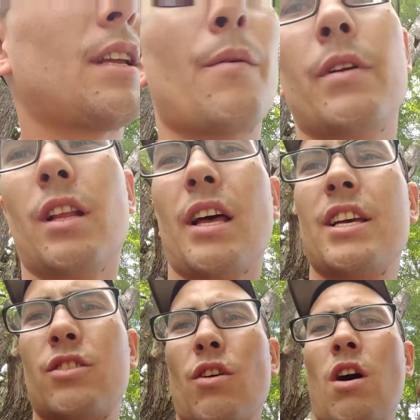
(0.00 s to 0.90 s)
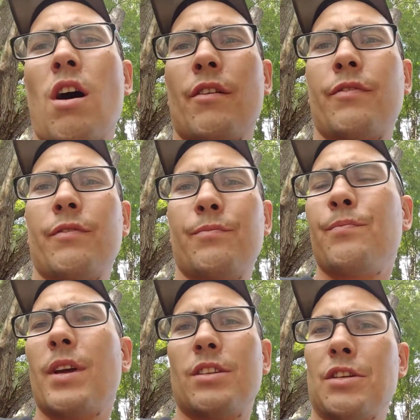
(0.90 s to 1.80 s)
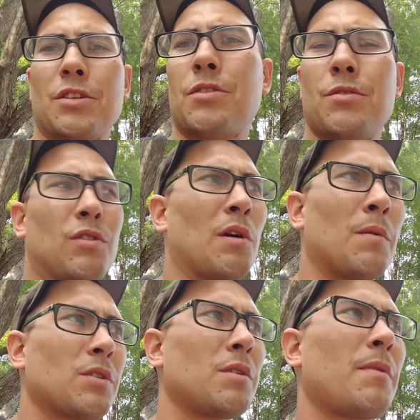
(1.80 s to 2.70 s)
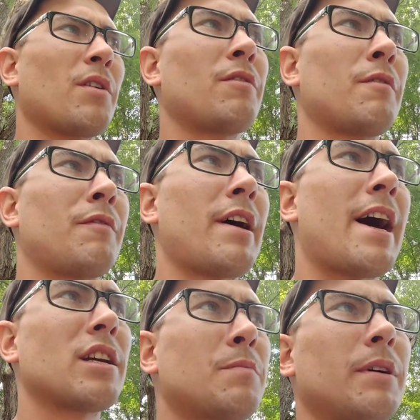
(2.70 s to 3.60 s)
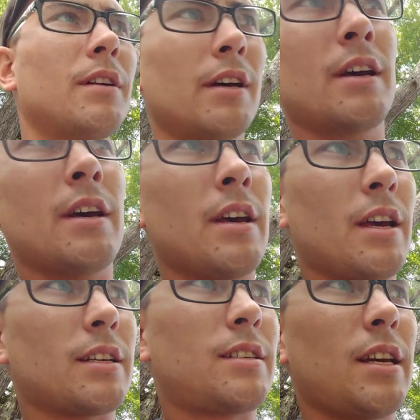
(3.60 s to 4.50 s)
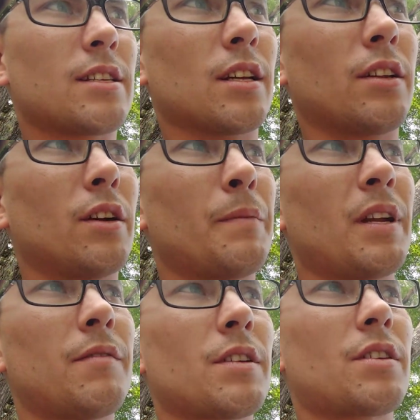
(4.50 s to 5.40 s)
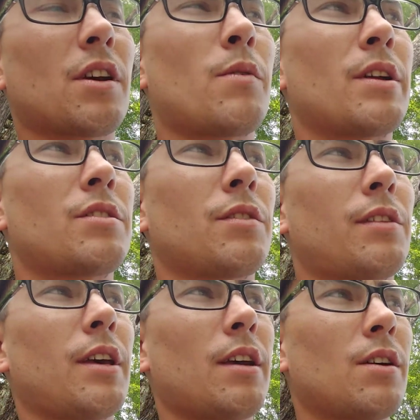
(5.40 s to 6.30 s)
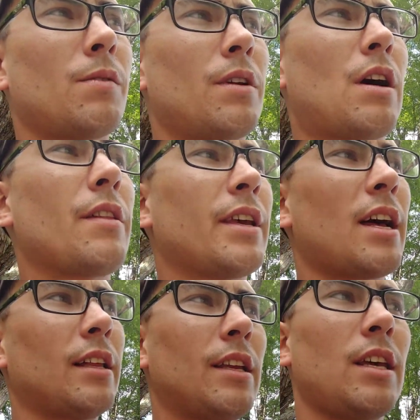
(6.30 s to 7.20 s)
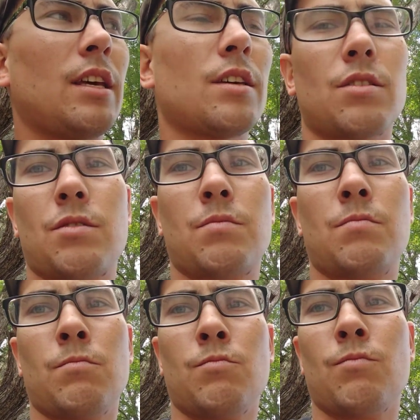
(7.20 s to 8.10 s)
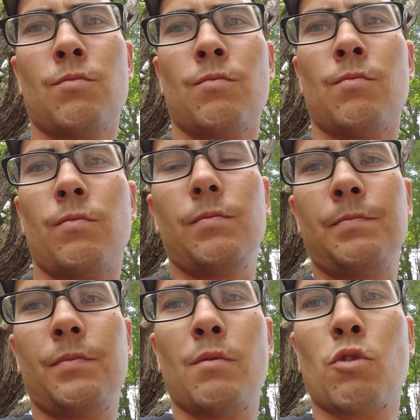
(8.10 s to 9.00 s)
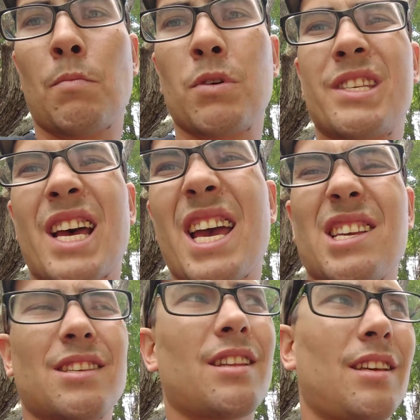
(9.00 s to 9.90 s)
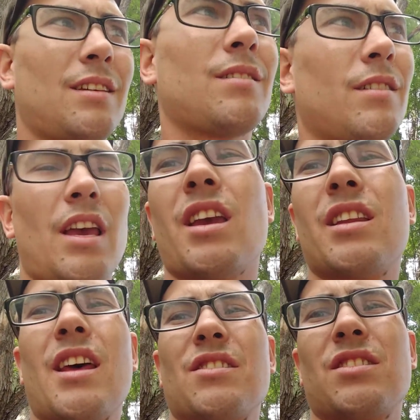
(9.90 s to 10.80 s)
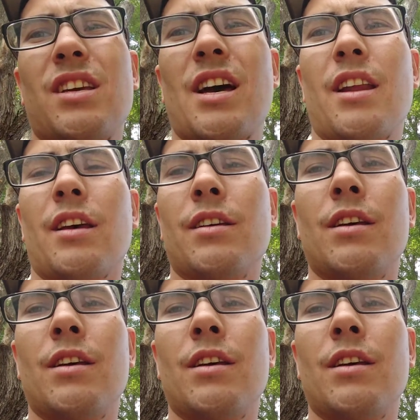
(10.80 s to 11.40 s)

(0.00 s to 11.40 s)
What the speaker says: And when the lights are off, it's just normal, so both of them flash. But you see it's a little bit of a sequential thing going on. The LED is more precise. The incandescent kind of